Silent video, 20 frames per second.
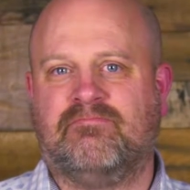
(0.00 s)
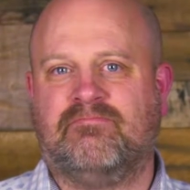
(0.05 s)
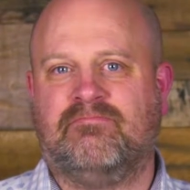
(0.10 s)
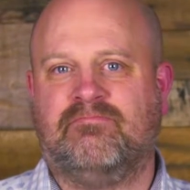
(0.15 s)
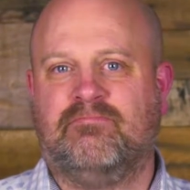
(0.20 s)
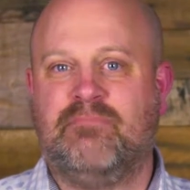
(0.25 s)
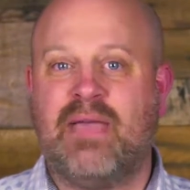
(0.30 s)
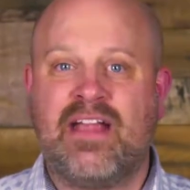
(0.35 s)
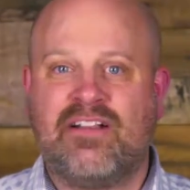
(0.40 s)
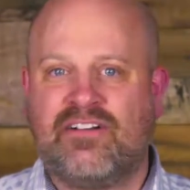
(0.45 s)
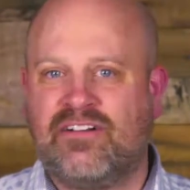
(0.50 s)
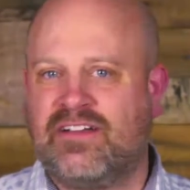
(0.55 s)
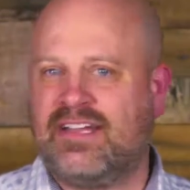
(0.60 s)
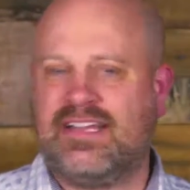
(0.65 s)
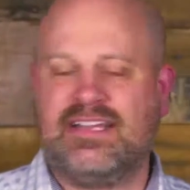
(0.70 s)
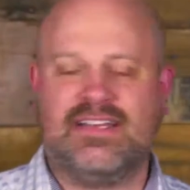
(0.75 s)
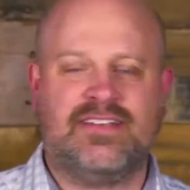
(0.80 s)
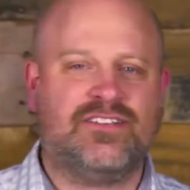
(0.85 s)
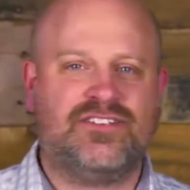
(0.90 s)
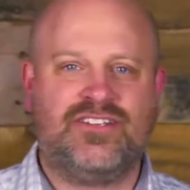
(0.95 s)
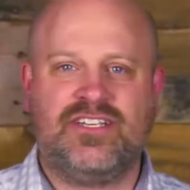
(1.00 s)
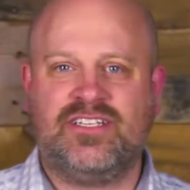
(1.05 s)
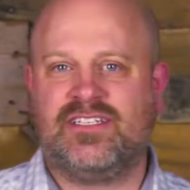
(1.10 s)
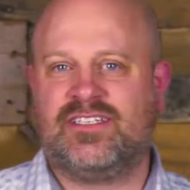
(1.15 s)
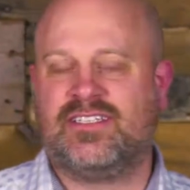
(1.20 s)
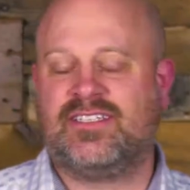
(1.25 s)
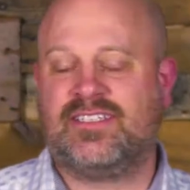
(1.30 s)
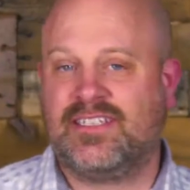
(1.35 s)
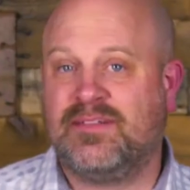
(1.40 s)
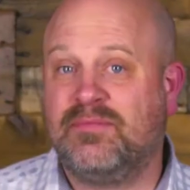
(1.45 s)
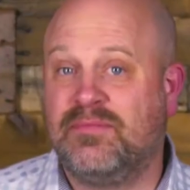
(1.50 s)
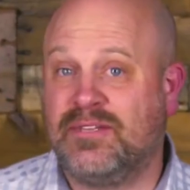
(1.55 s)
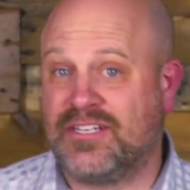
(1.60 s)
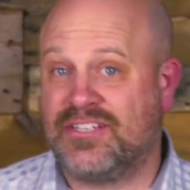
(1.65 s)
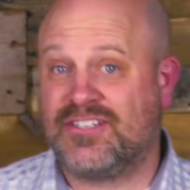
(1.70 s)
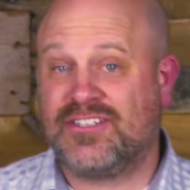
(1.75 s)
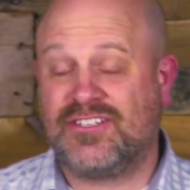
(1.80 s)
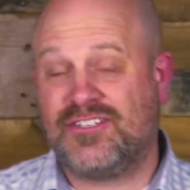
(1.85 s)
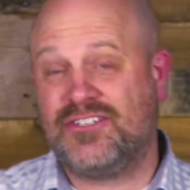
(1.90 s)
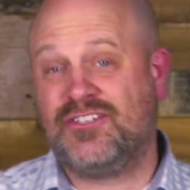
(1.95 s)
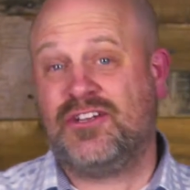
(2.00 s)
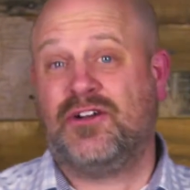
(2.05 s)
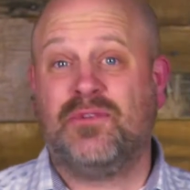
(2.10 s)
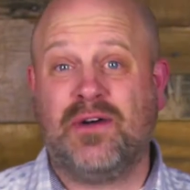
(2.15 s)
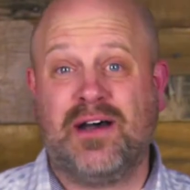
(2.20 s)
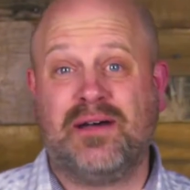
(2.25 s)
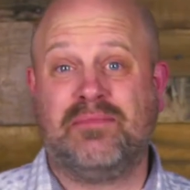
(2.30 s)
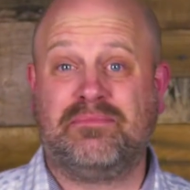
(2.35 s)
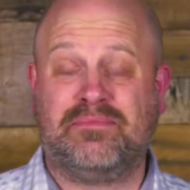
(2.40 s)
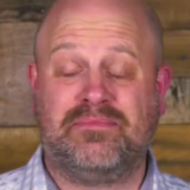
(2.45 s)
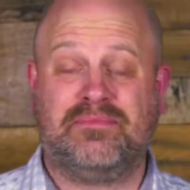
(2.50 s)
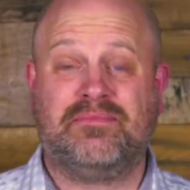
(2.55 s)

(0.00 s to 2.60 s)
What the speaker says: Mary and Jesus' siblings show up